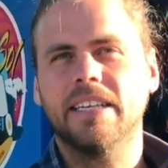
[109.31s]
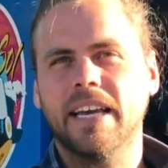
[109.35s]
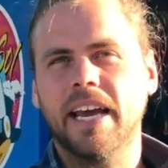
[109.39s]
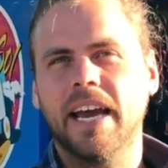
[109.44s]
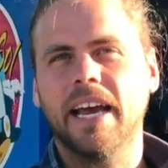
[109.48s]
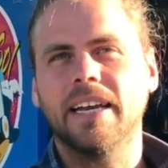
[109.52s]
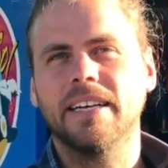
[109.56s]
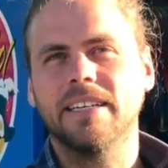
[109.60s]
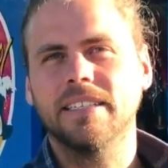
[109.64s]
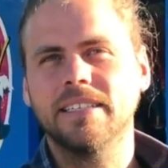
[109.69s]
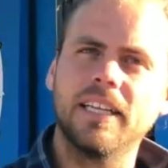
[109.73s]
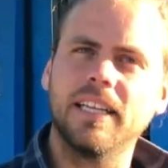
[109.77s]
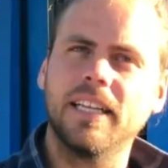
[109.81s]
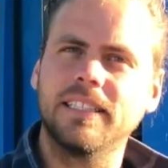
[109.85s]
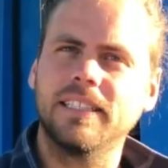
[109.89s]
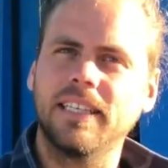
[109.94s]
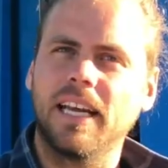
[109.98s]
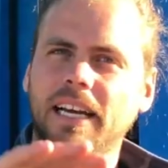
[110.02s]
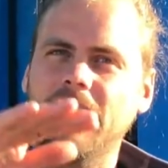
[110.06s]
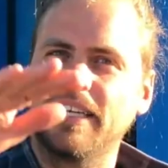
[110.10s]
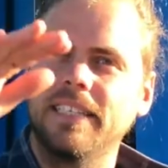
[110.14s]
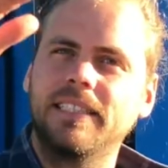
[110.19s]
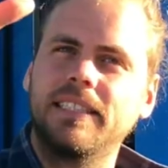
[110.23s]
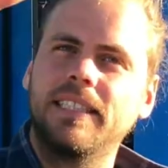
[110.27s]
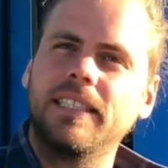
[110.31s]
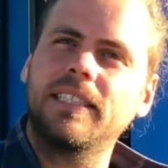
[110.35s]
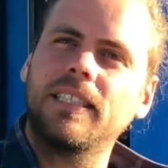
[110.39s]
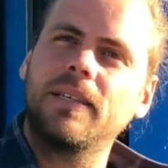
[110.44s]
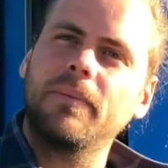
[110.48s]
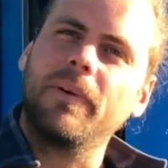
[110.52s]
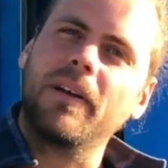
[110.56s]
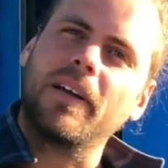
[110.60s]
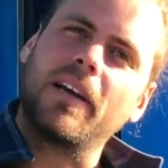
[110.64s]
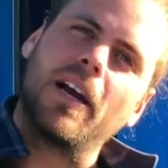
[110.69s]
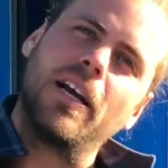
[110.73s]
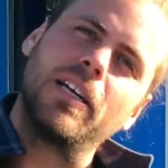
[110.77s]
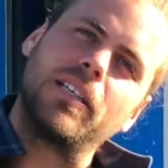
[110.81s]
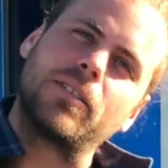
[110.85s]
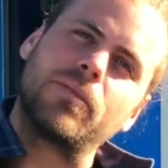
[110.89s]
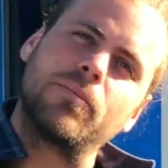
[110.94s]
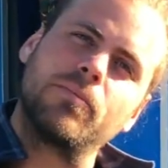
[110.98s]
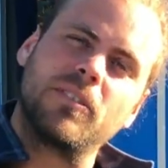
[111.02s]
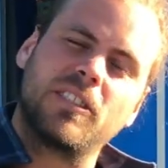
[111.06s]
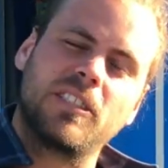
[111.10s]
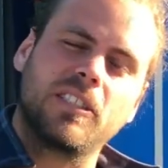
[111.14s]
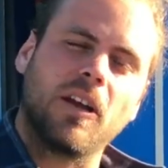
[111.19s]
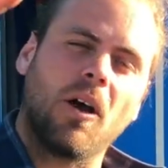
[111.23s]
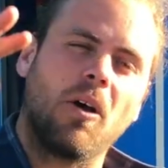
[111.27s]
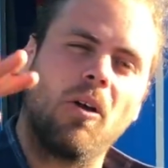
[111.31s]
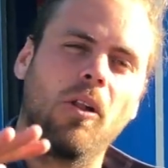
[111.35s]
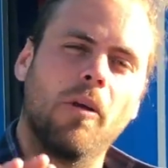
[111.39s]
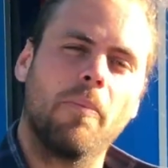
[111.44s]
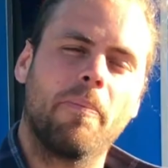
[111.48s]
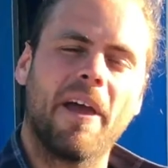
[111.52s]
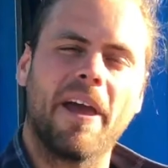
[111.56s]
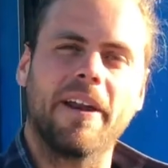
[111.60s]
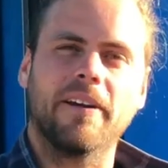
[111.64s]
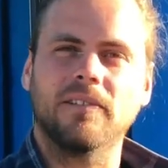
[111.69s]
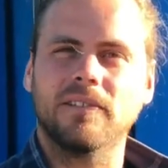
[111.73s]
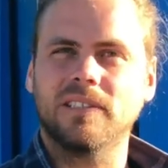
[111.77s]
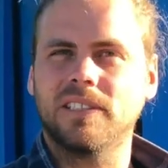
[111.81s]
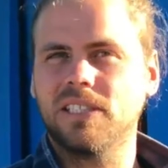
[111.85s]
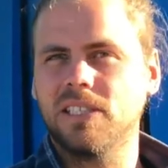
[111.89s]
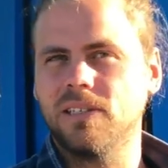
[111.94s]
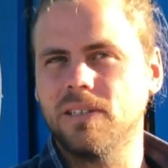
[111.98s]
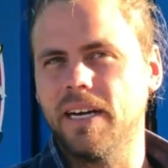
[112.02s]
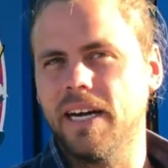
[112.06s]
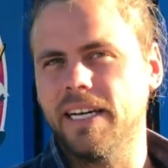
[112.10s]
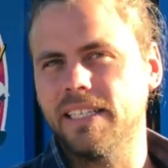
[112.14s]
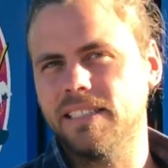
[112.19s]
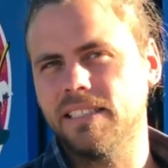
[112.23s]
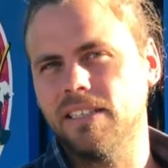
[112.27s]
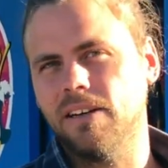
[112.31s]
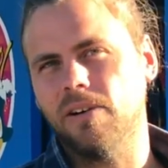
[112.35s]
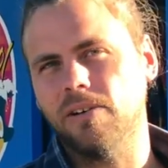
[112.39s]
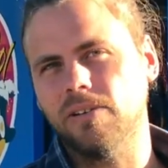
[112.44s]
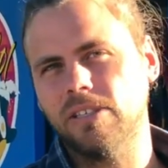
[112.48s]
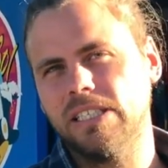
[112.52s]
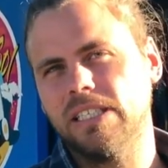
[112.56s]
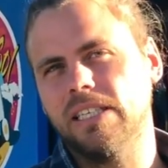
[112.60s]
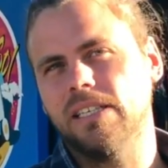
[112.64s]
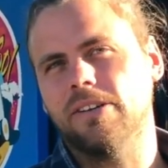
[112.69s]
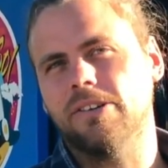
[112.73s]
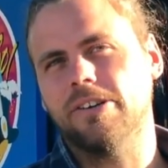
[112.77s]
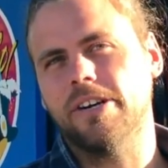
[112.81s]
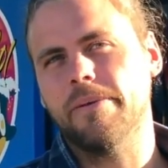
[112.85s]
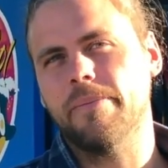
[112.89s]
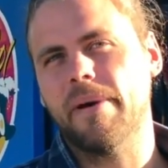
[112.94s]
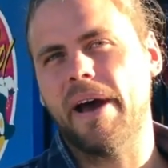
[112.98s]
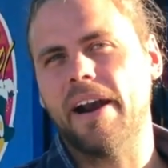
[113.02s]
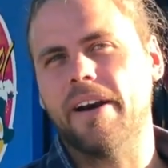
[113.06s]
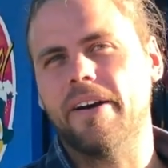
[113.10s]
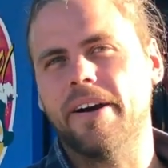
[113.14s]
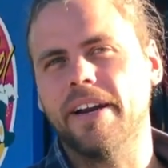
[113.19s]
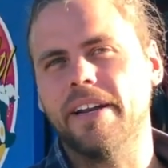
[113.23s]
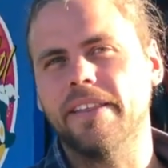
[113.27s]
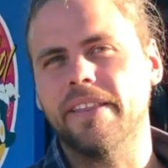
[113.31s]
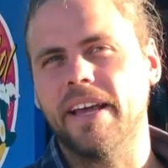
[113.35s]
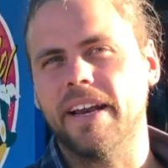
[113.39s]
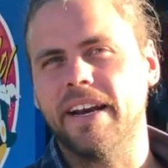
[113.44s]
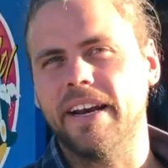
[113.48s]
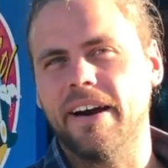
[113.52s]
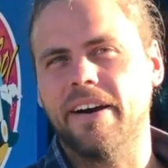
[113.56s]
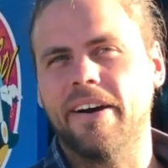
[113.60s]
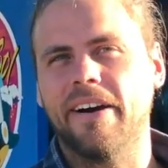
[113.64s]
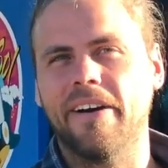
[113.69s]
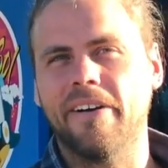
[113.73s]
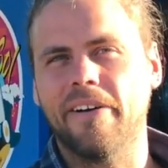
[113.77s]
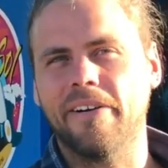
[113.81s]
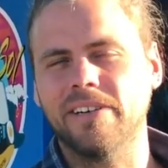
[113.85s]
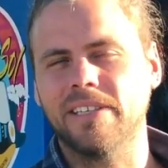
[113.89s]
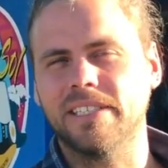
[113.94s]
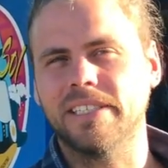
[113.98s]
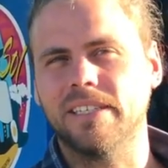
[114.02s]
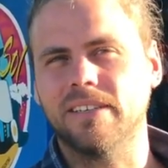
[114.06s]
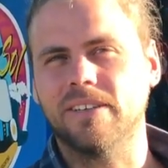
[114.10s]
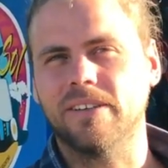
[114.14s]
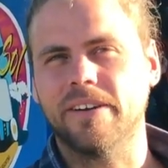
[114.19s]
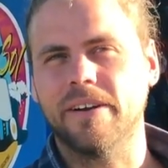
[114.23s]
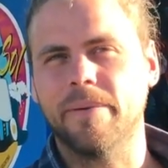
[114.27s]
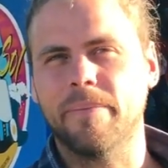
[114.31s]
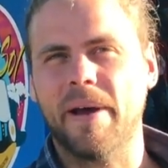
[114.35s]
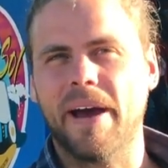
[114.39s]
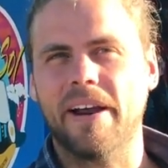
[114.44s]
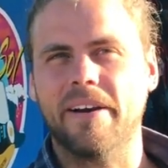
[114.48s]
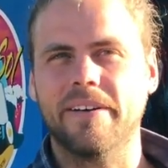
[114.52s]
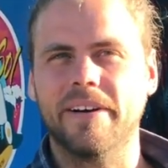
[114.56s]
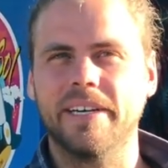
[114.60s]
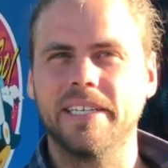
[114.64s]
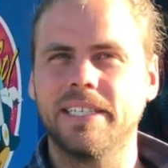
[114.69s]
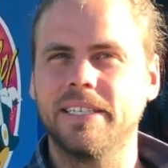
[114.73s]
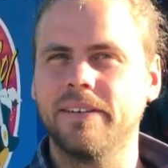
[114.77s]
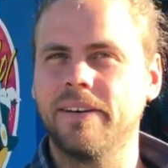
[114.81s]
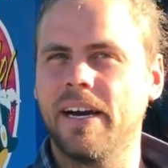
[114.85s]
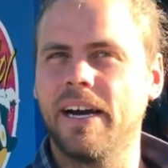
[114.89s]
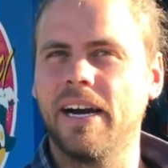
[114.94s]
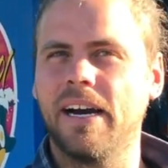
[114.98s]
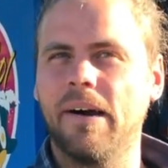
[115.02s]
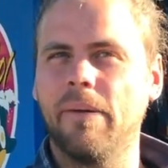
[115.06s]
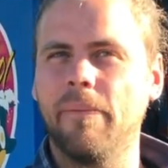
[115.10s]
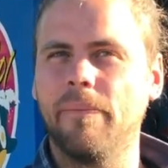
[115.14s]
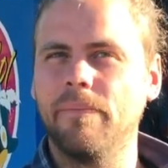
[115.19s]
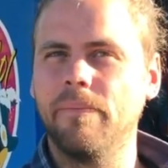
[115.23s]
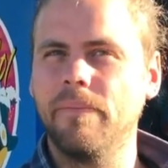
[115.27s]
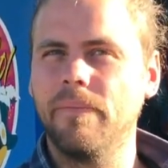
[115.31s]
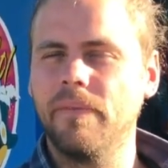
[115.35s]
So there's like a system that goes from solar panels to our auxiliary battery, and then our auxiliary battery to our